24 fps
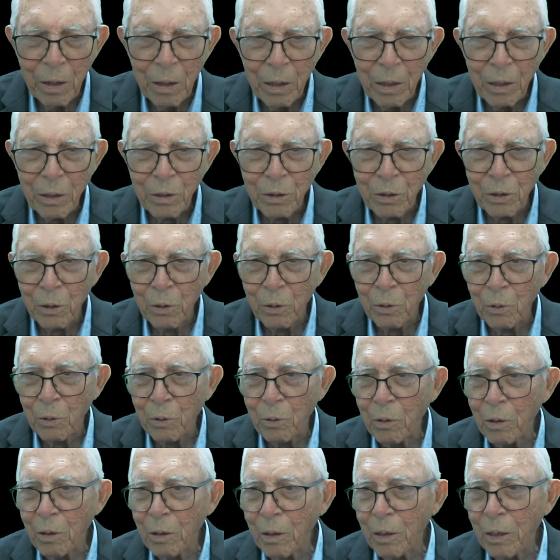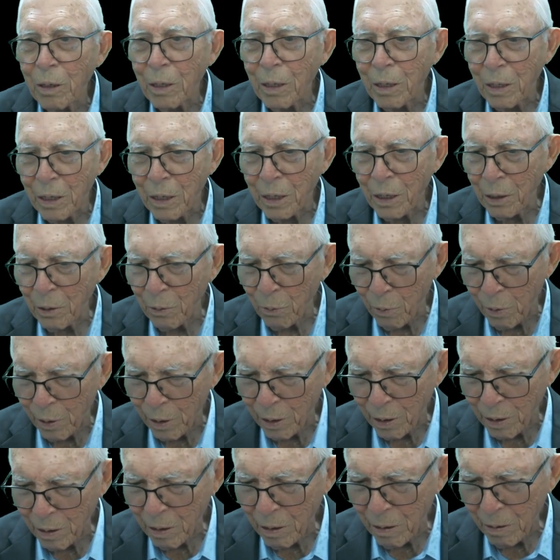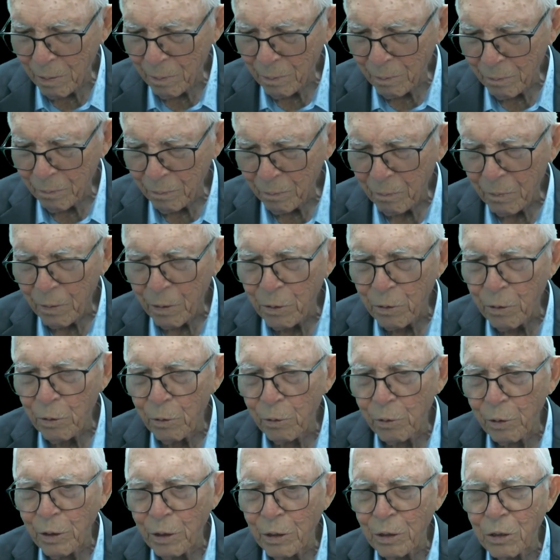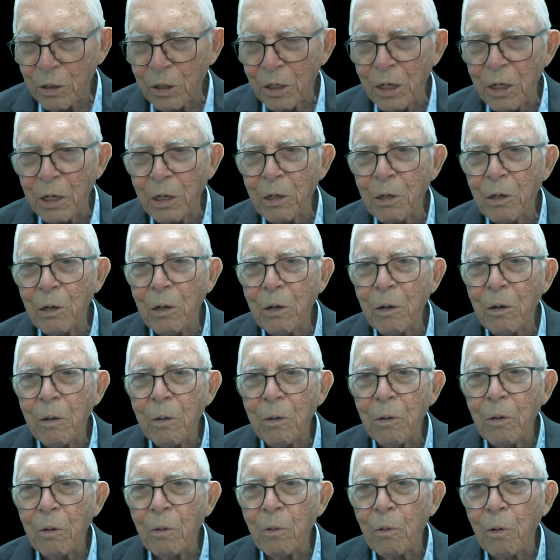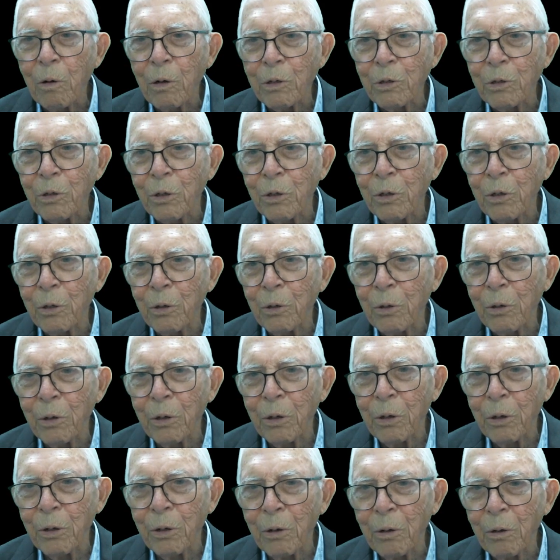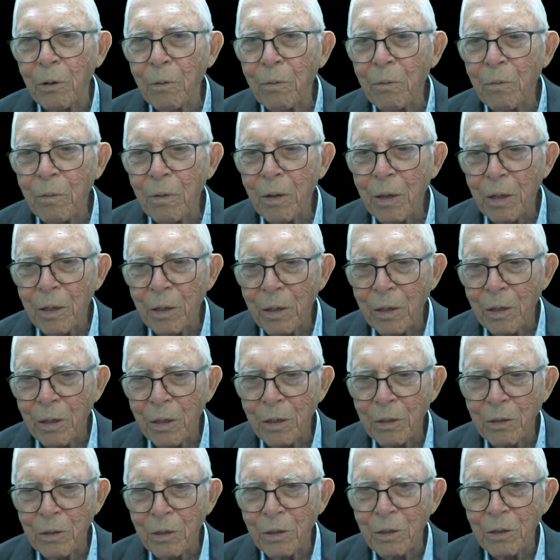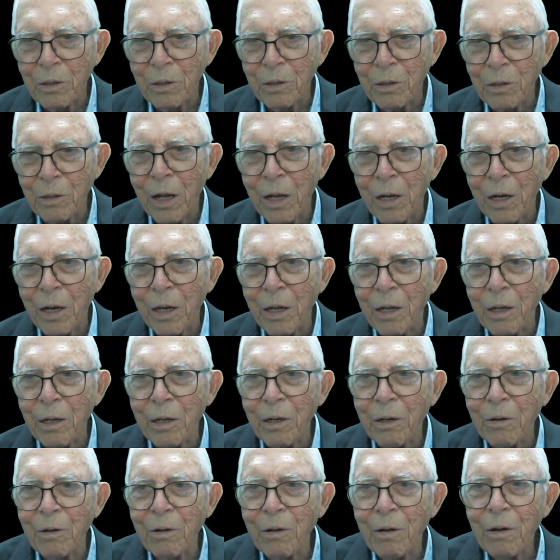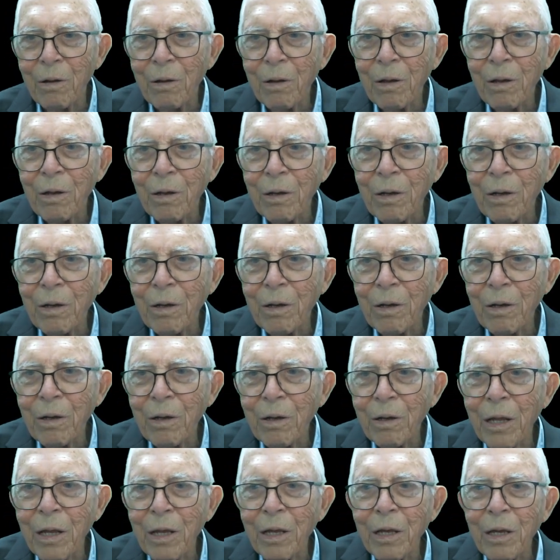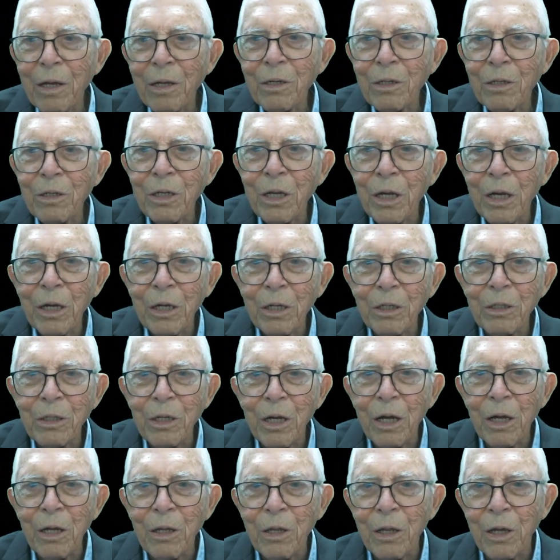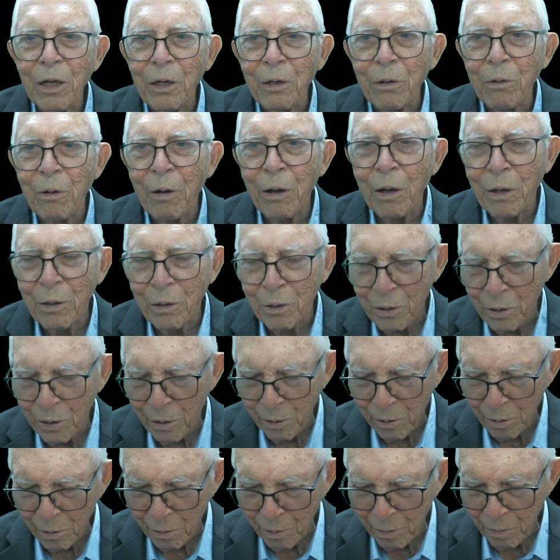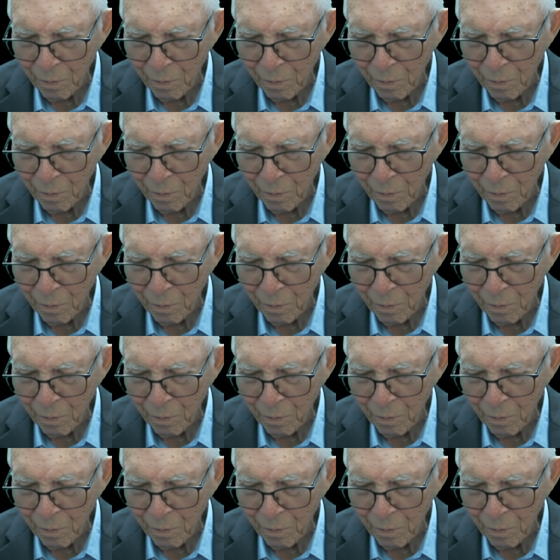So anyway, you can see what you do here. This is 96, I think, right there.